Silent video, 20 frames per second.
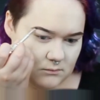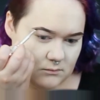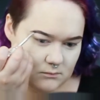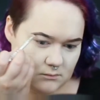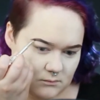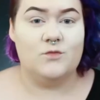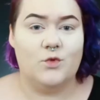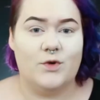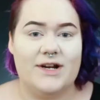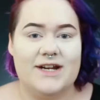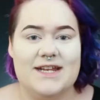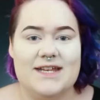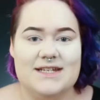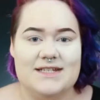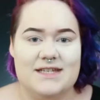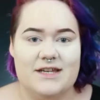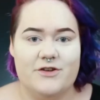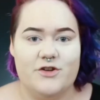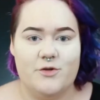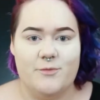We're going to
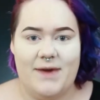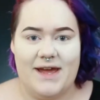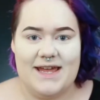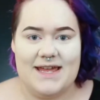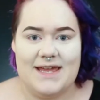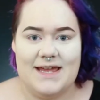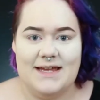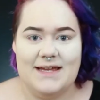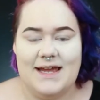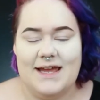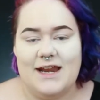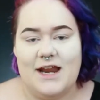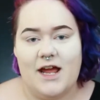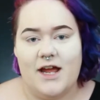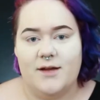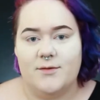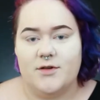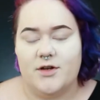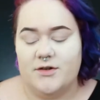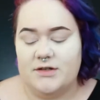continue baking and
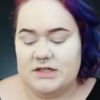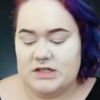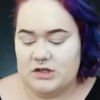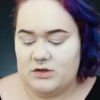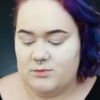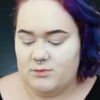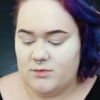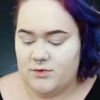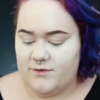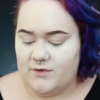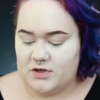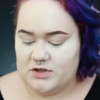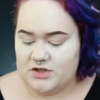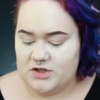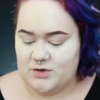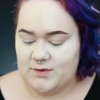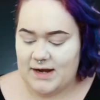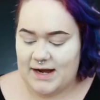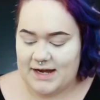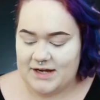I'm going to move on
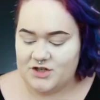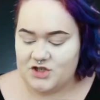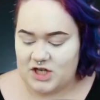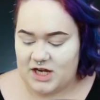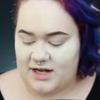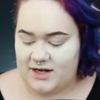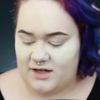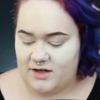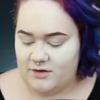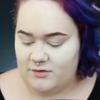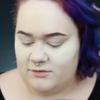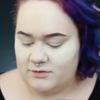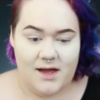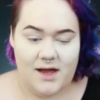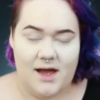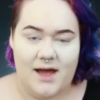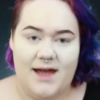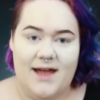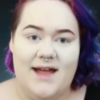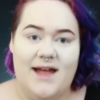to eyeshadow.
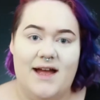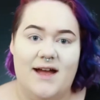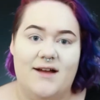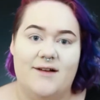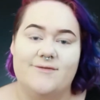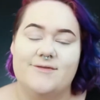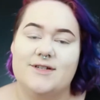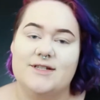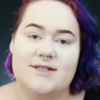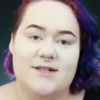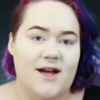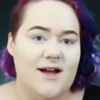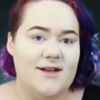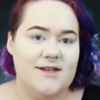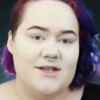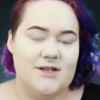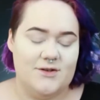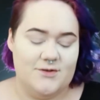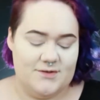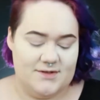I have
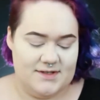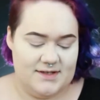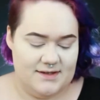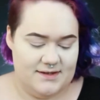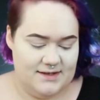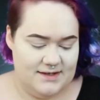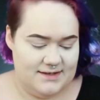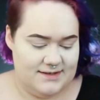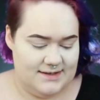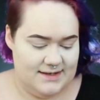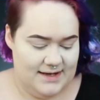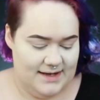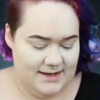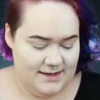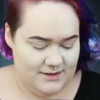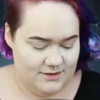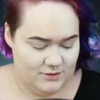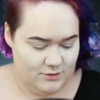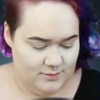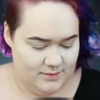not used this
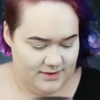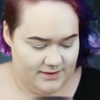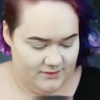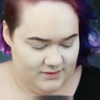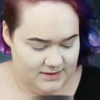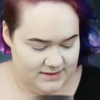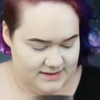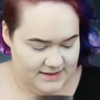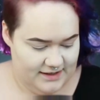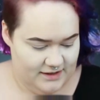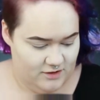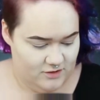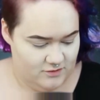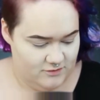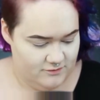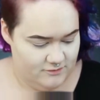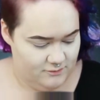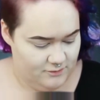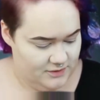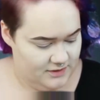yet. You'll be able to tell
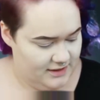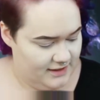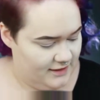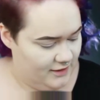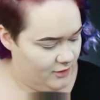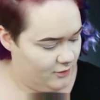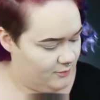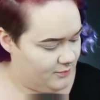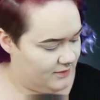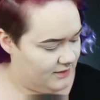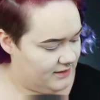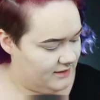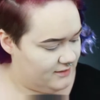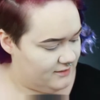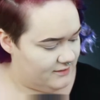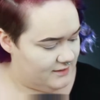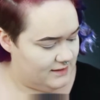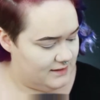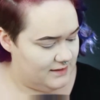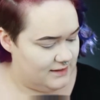when I open it
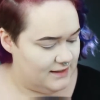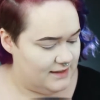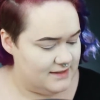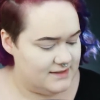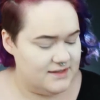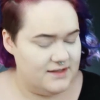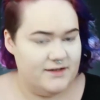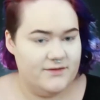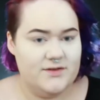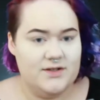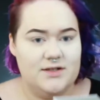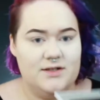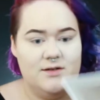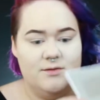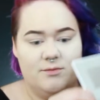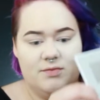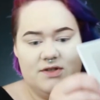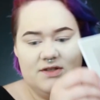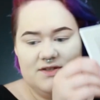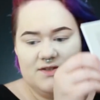that it hasn't even
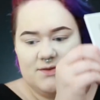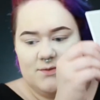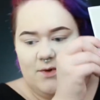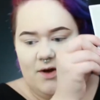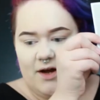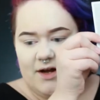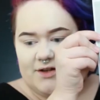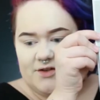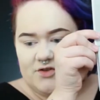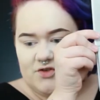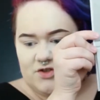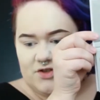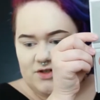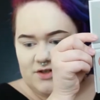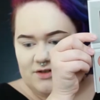been swatched.